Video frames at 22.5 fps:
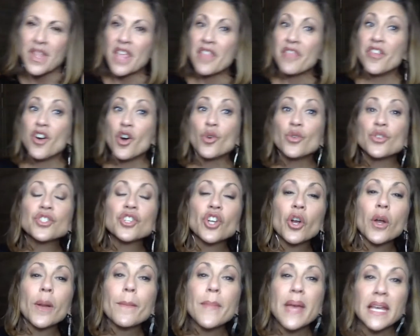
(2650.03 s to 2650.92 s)
Those
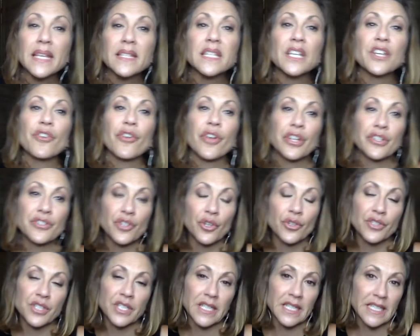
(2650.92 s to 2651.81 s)
are amazing. Your
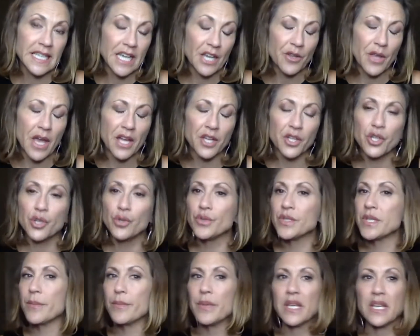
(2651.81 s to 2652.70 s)
consultant's going to tell you how to use
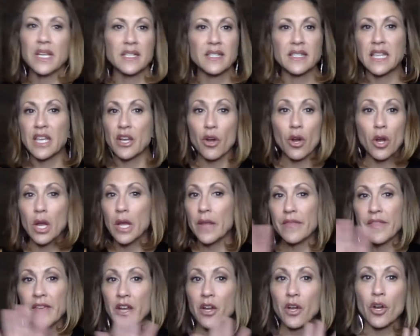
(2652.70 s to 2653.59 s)
them because
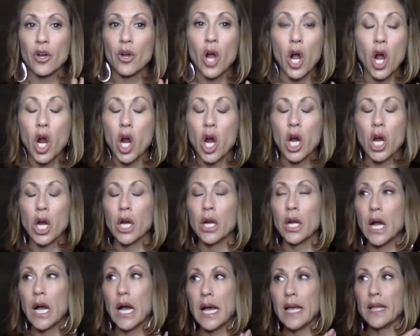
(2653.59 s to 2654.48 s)
there are
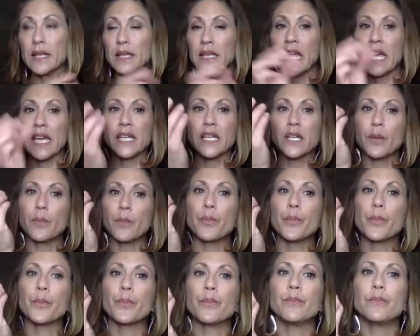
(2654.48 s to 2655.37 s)
like
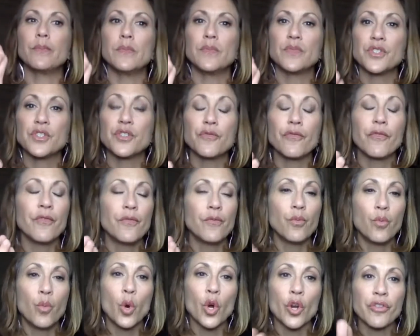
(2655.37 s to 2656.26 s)

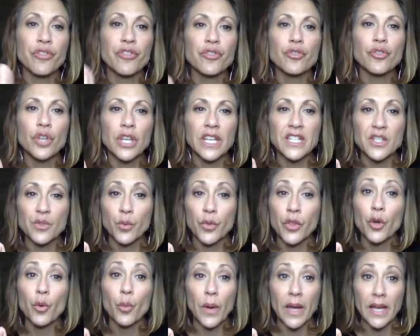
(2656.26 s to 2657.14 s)
worth, it's
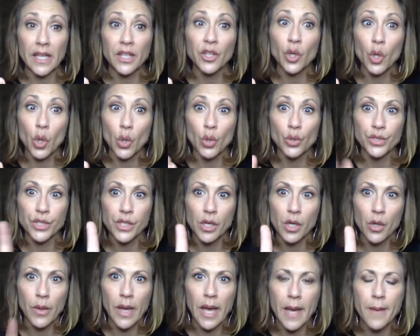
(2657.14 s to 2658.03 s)
their weight in gold,
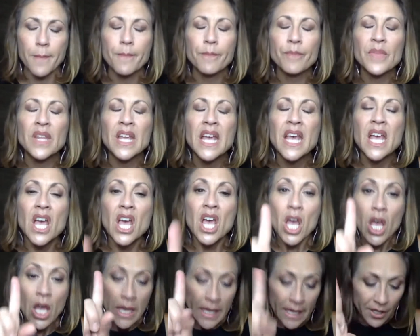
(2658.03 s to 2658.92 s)
okay?
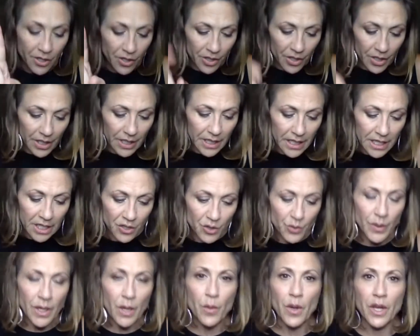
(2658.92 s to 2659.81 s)
Here's
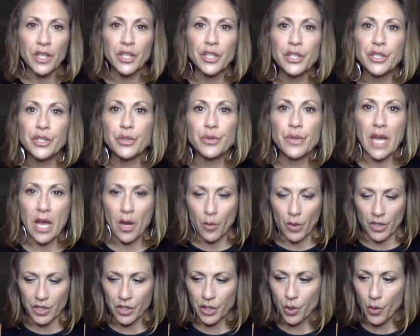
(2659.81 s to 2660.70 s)
what I want you to do now. I
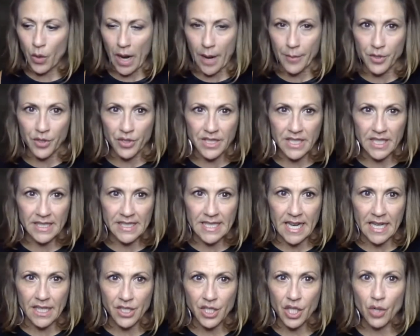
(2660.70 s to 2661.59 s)
want you to grab your
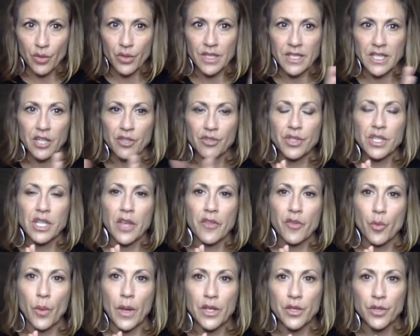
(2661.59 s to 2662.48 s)
tic-tac-toe, because here's the other
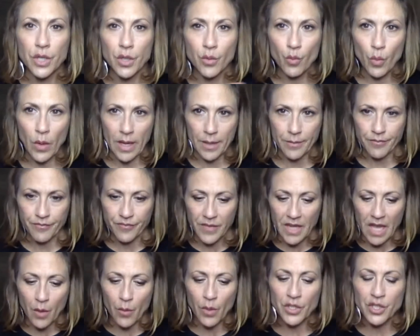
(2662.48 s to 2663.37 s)
way you can win.
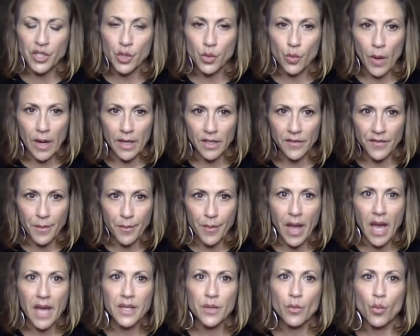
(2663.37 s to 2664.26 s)
I want you to write on the
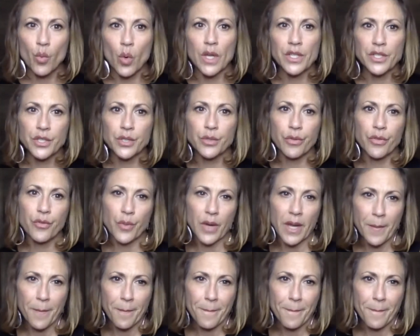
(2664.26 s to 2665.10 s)
bottom 1, 2, 3.